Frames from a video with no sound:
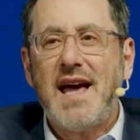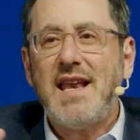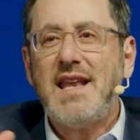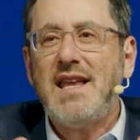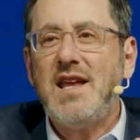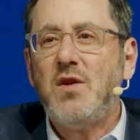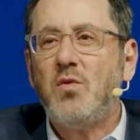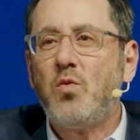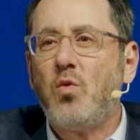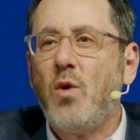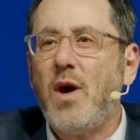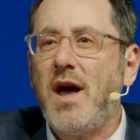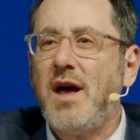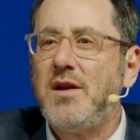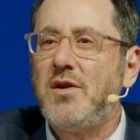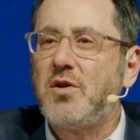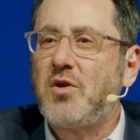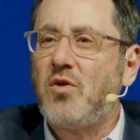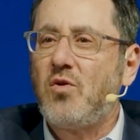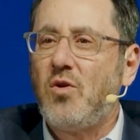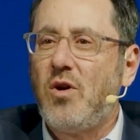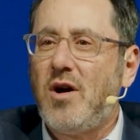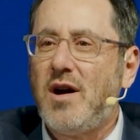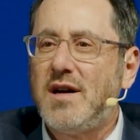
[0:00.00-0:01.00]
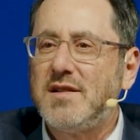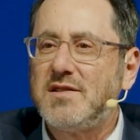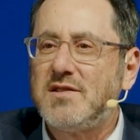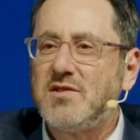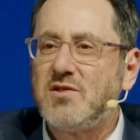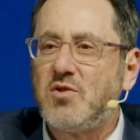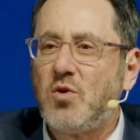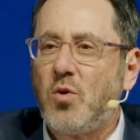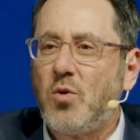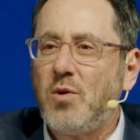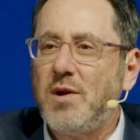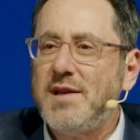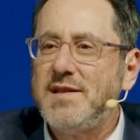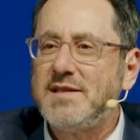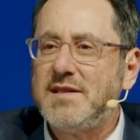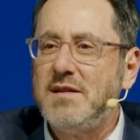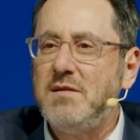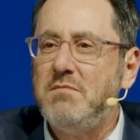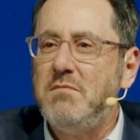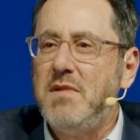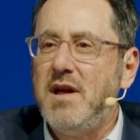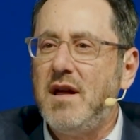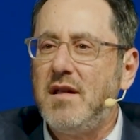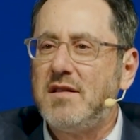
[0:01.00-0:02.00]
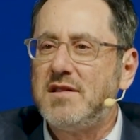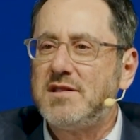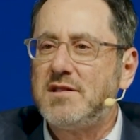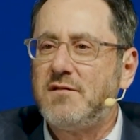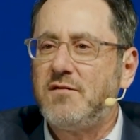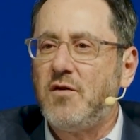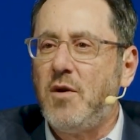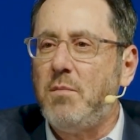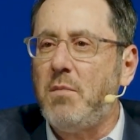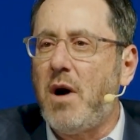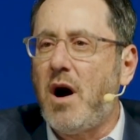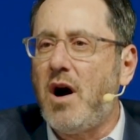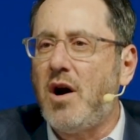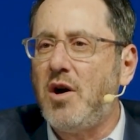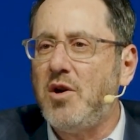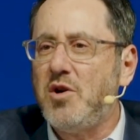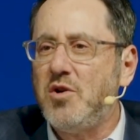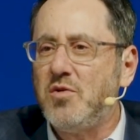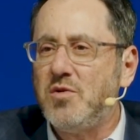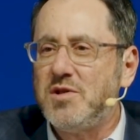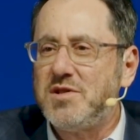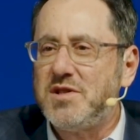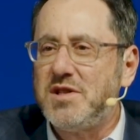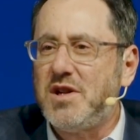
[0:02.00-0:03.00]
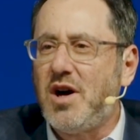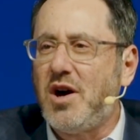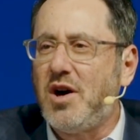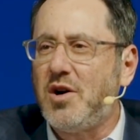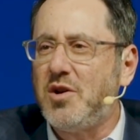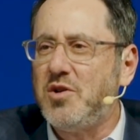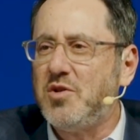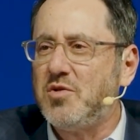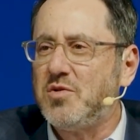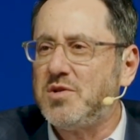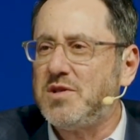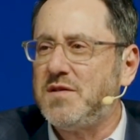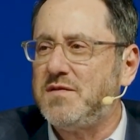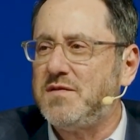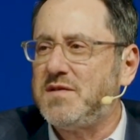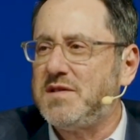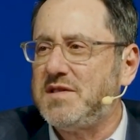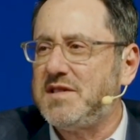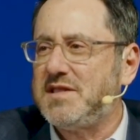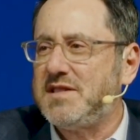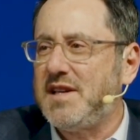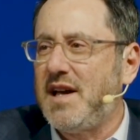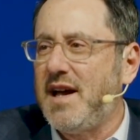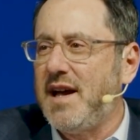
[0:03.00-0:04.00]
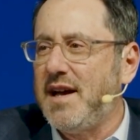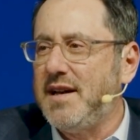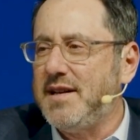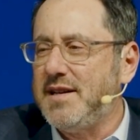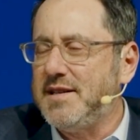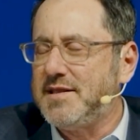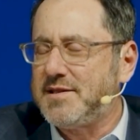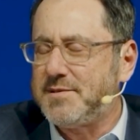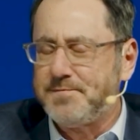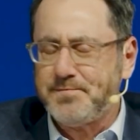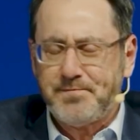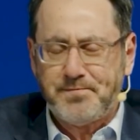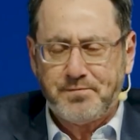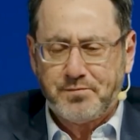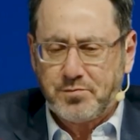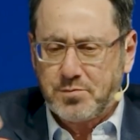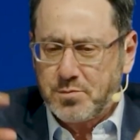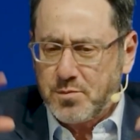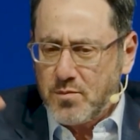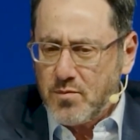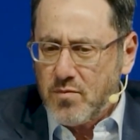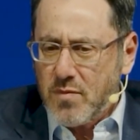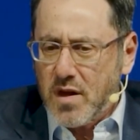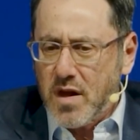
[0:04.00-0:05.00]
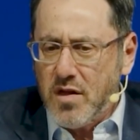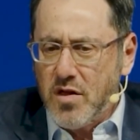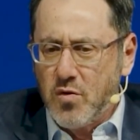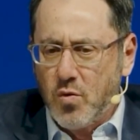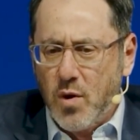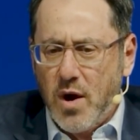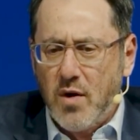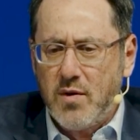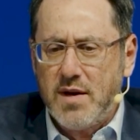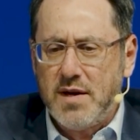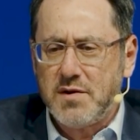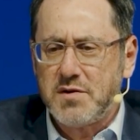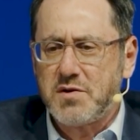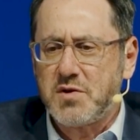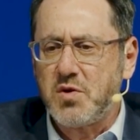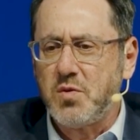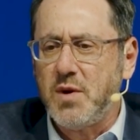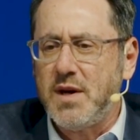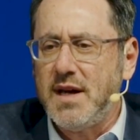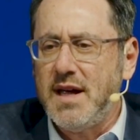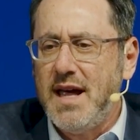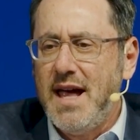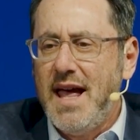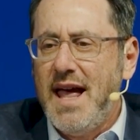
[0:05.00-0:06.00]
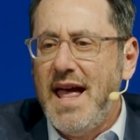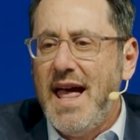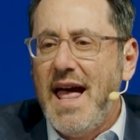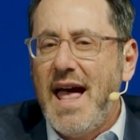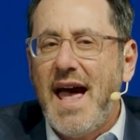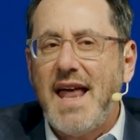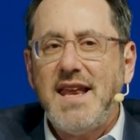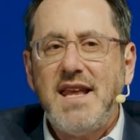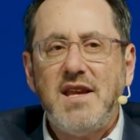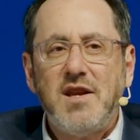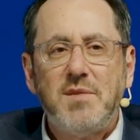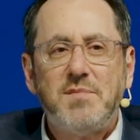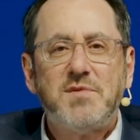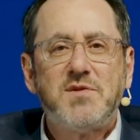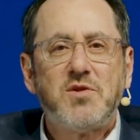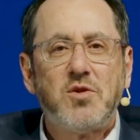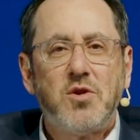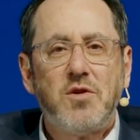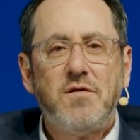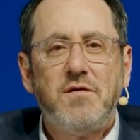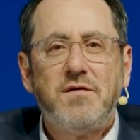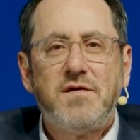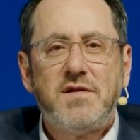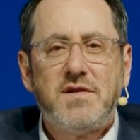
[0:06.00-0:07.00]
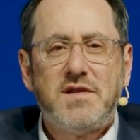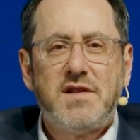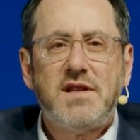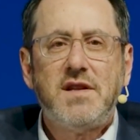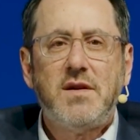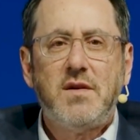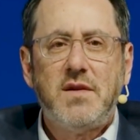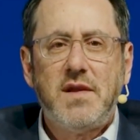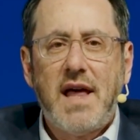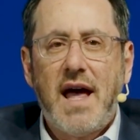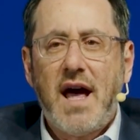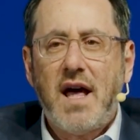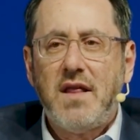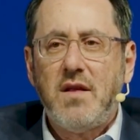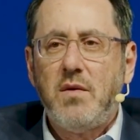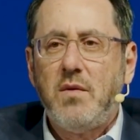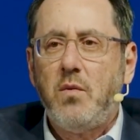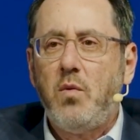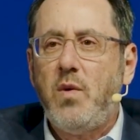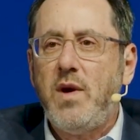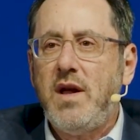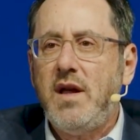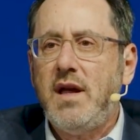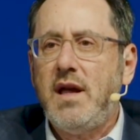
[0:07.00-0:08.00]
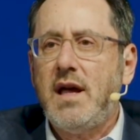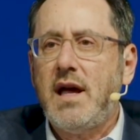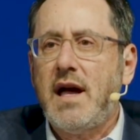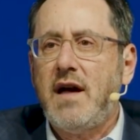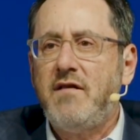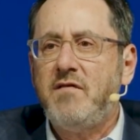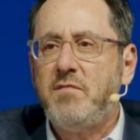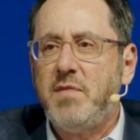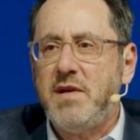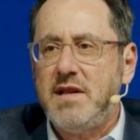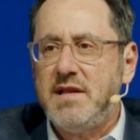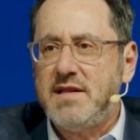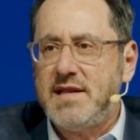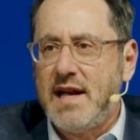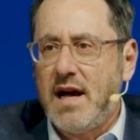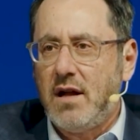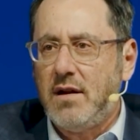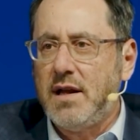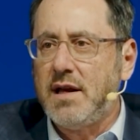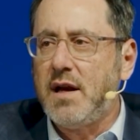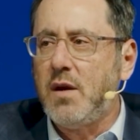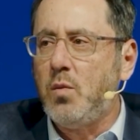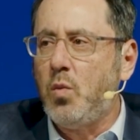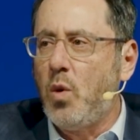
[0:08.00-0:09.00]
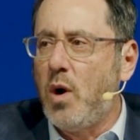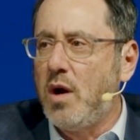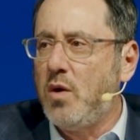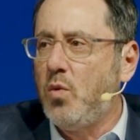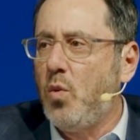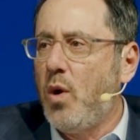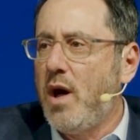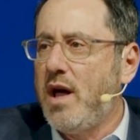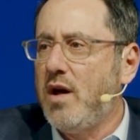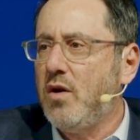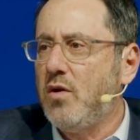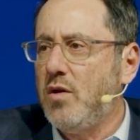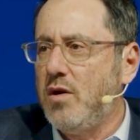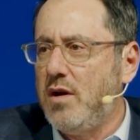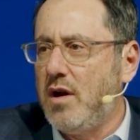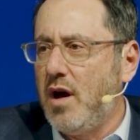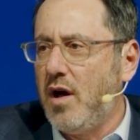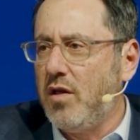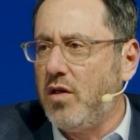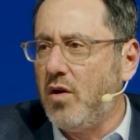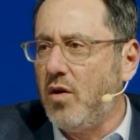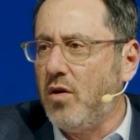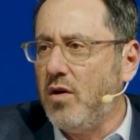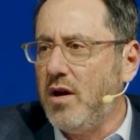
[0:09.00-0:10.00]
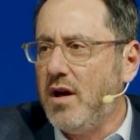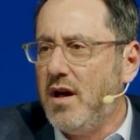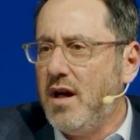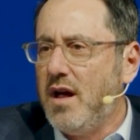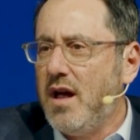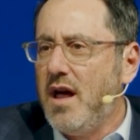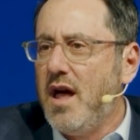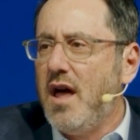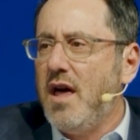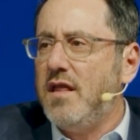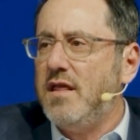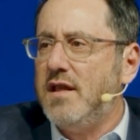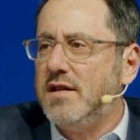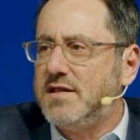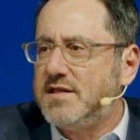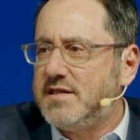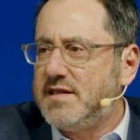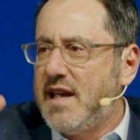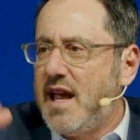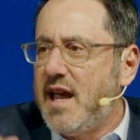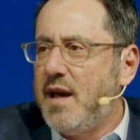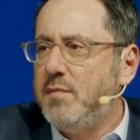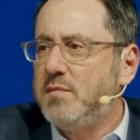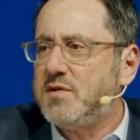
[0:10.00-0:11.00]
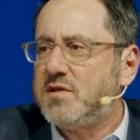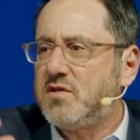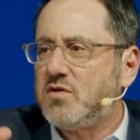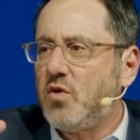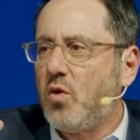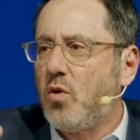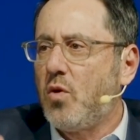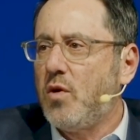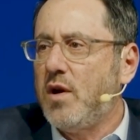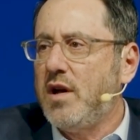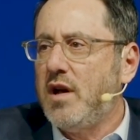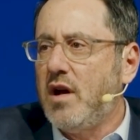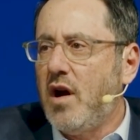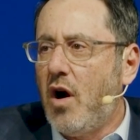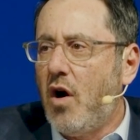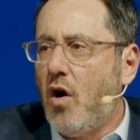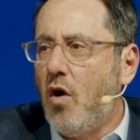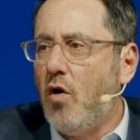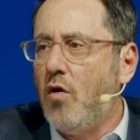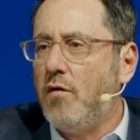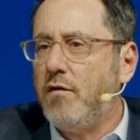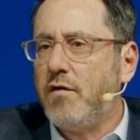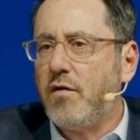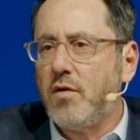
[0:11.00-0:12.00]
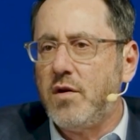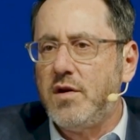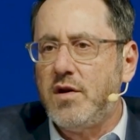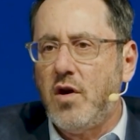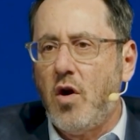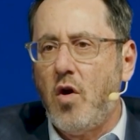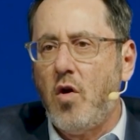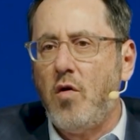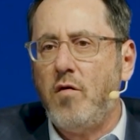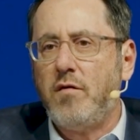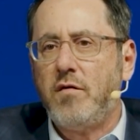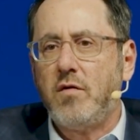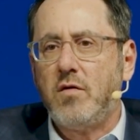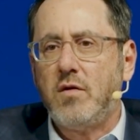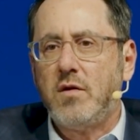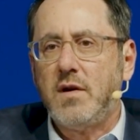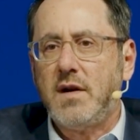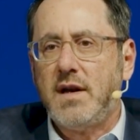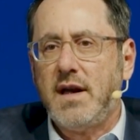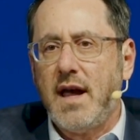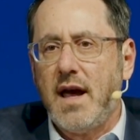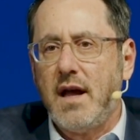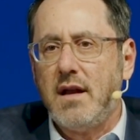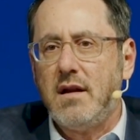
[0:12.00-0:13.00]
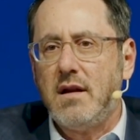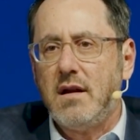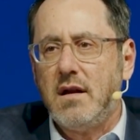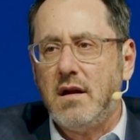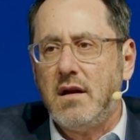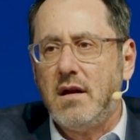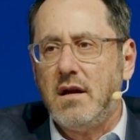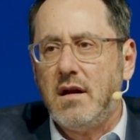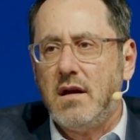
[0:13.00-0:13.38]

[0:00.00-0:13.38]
And he read across stories and myths from hundreds and hundreds of societies throughout history. And he observed that we have been telling in one way or another the same story over and over again.